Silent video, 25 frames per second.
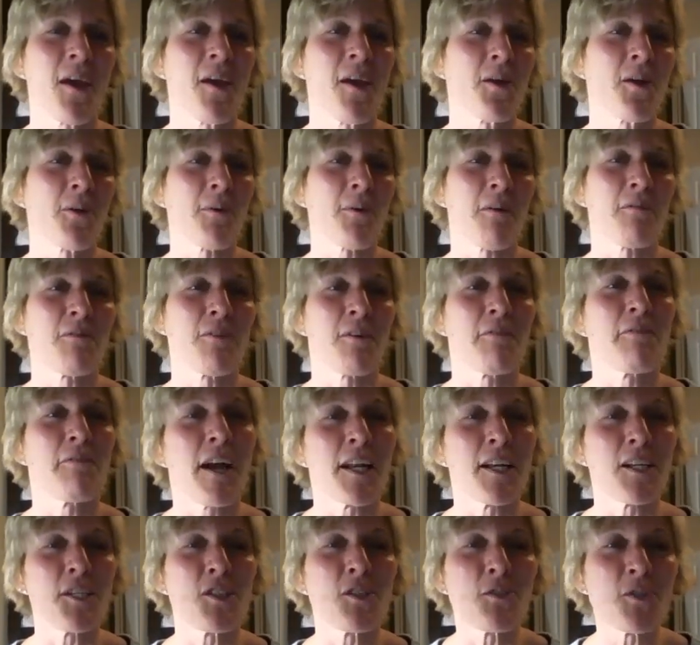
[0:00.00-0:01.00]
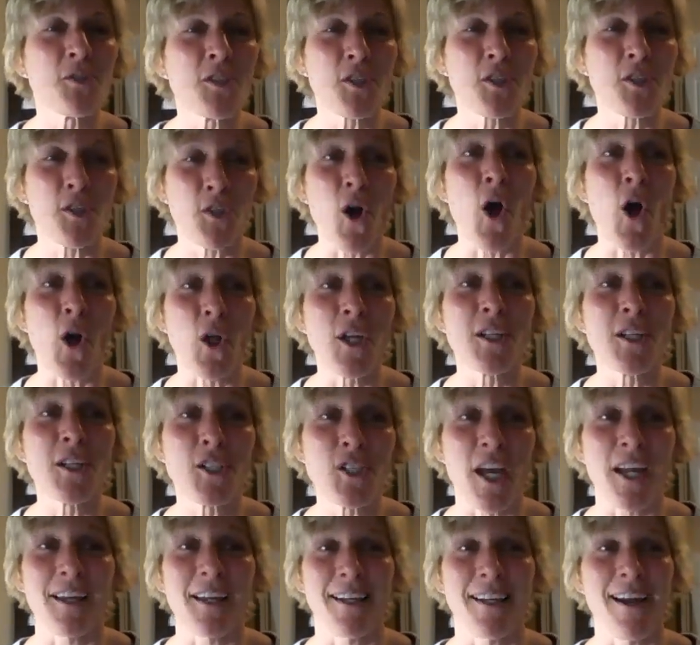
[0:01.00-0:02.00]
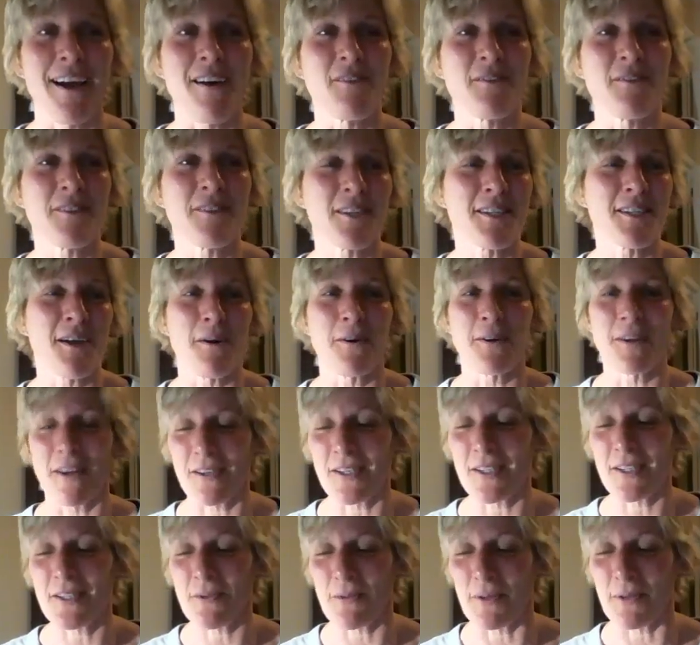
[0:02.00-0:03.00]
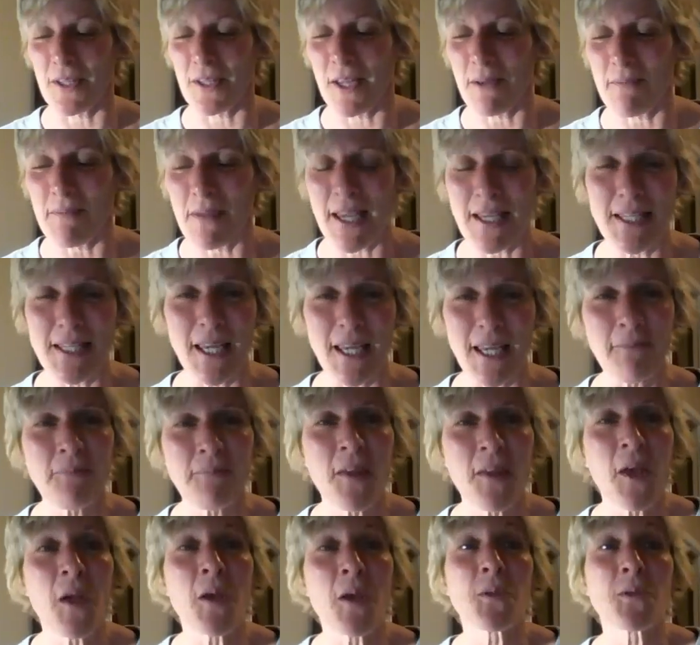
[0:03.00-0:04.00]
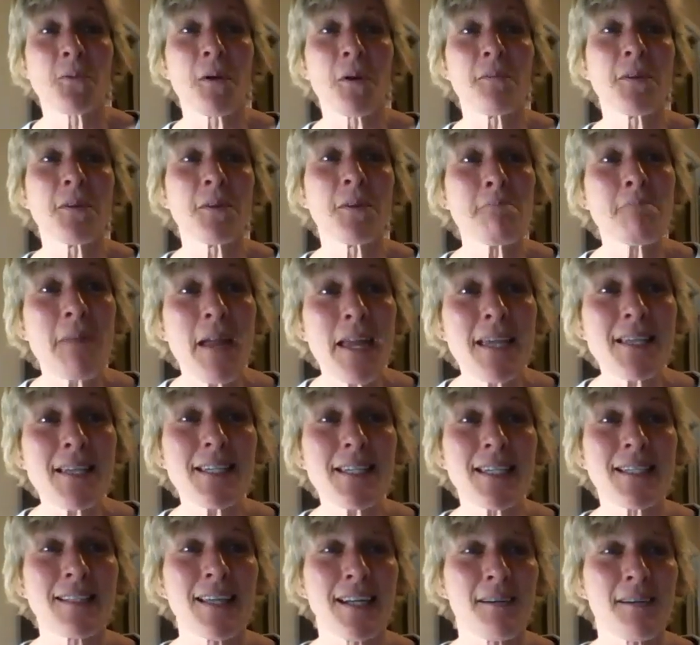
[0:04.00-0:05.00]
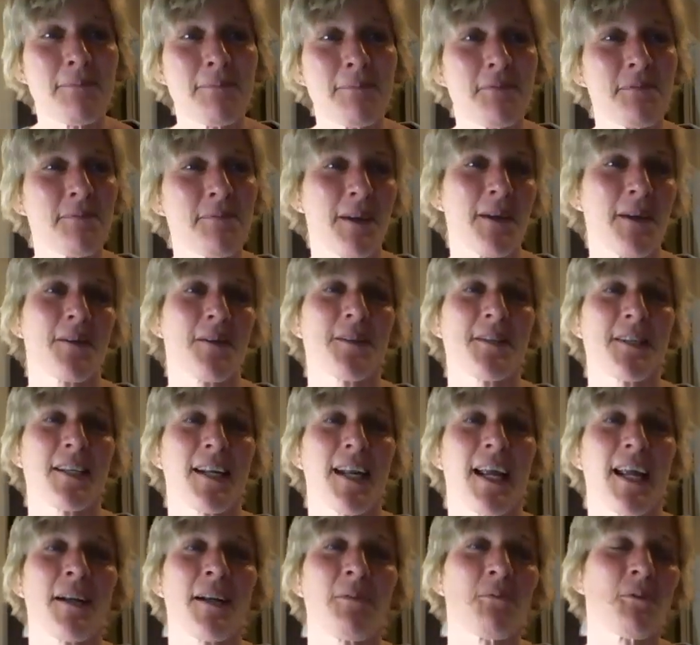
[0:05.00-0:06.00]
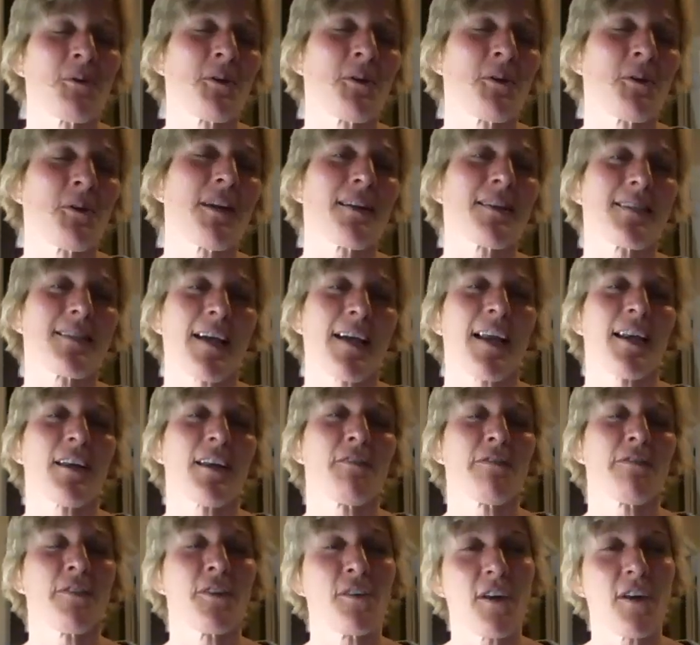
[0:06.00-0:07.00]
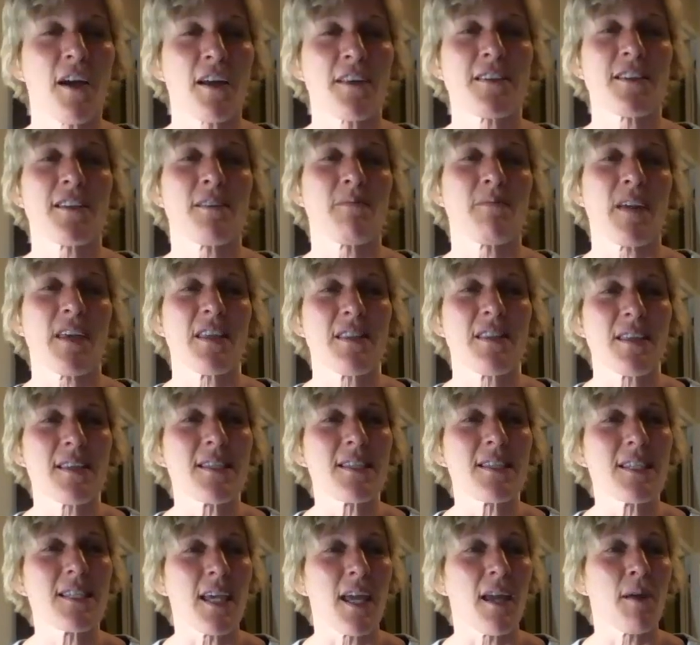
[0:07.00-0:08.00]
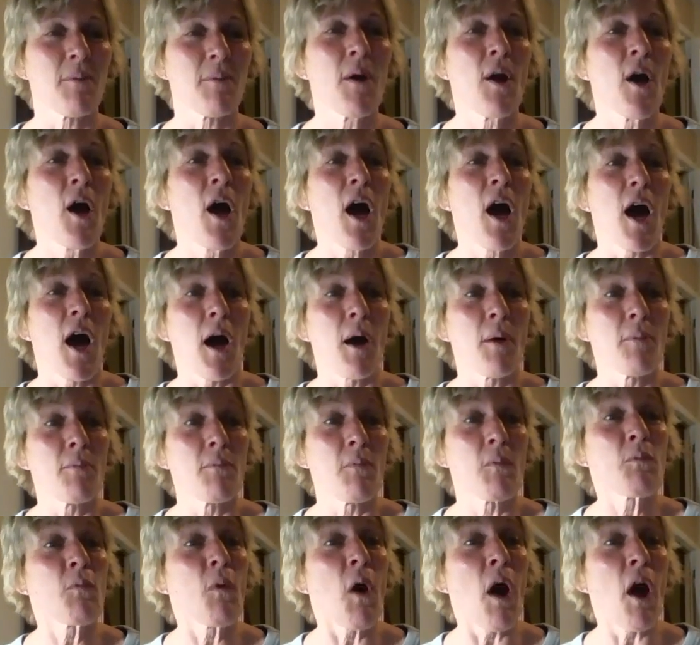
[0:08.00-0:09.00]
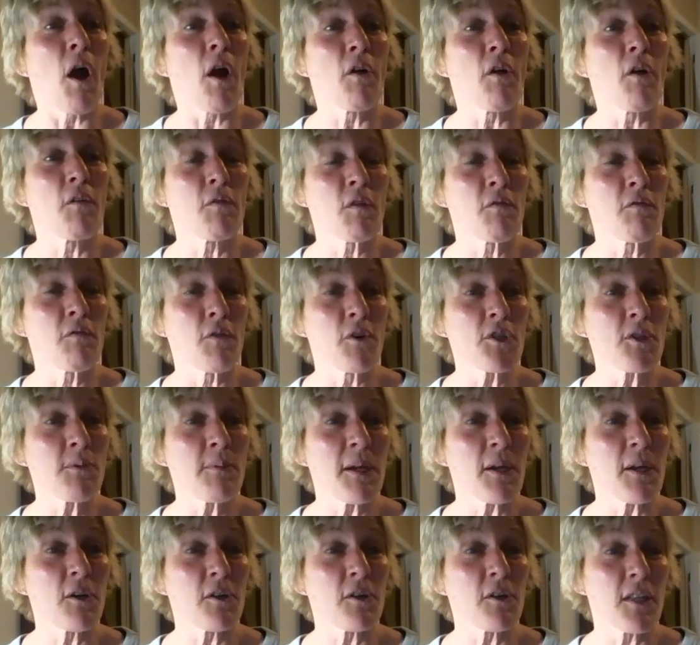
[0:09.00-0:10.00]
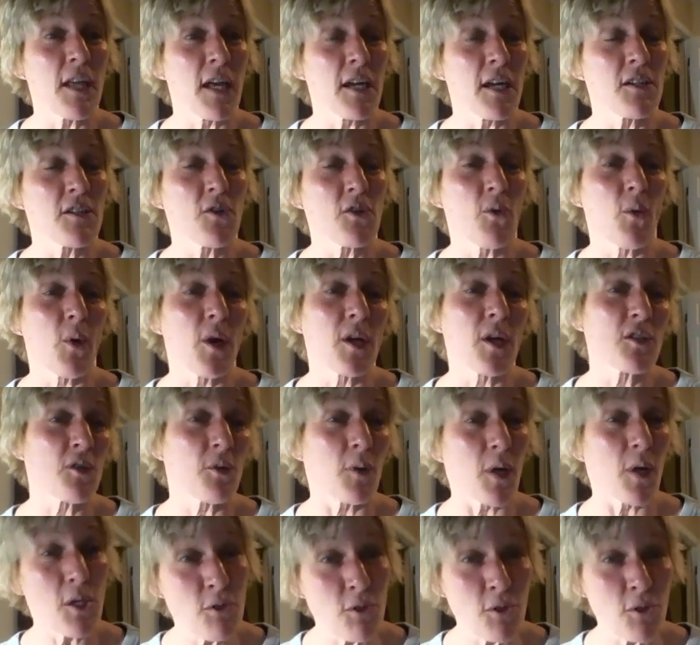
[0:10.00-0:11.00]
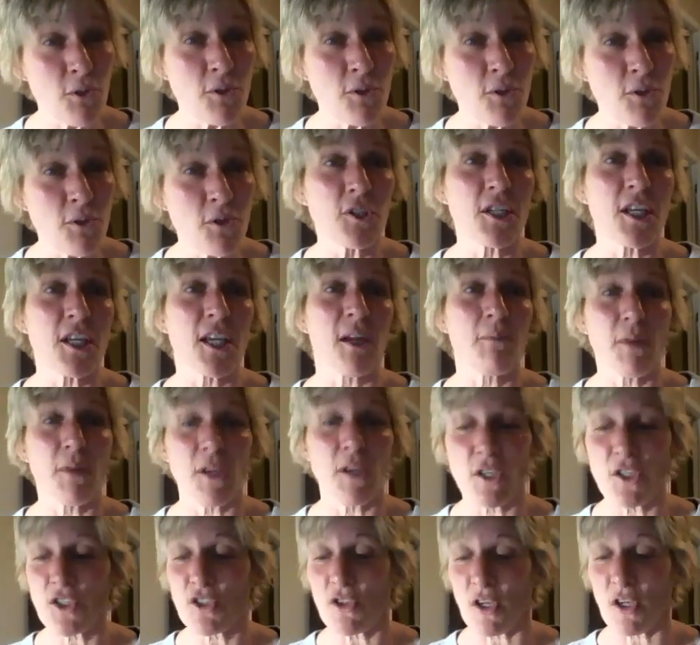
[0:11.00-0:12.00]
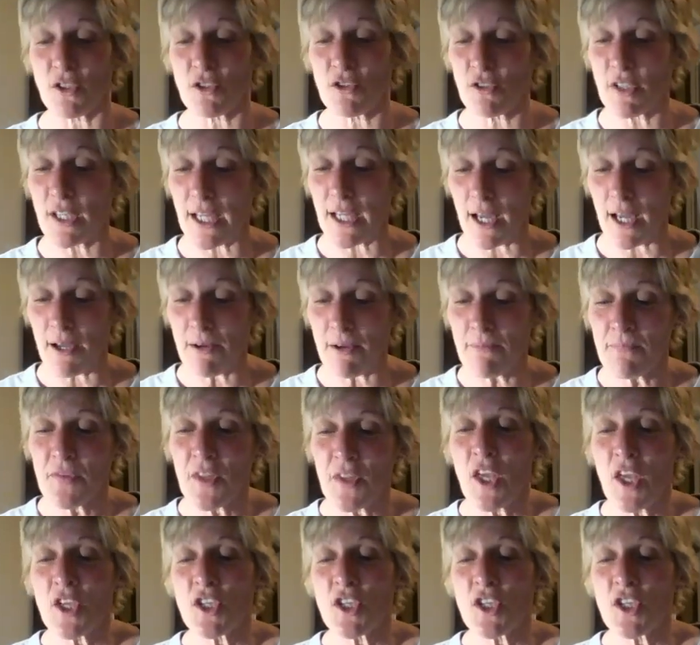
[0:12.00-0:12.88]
whoever invited you to the call and check it out. The Tower Garden is really amazing. So we have an amazing lineup of speakers tonight. I'm really excited for you guys to meet this team. Our first speaker that is going to introduce her team is Chaundria.